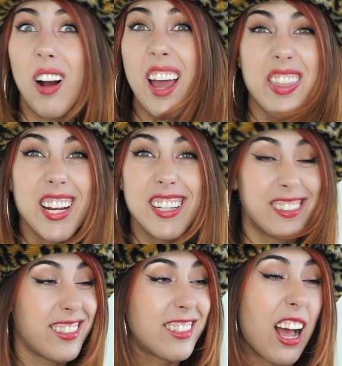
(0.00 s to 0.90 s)
I think it's
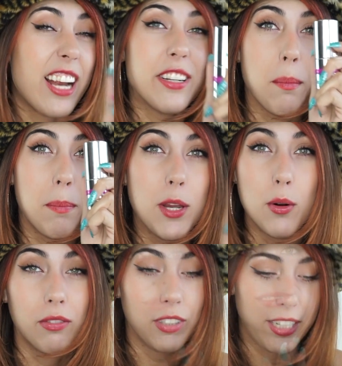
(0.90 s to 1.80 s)
designed
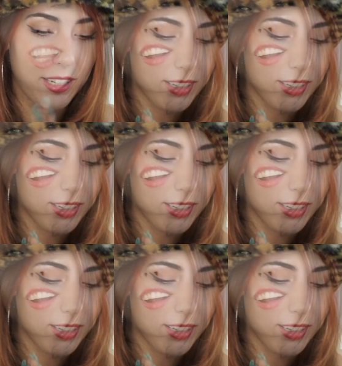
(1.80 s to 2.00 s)
beautifully.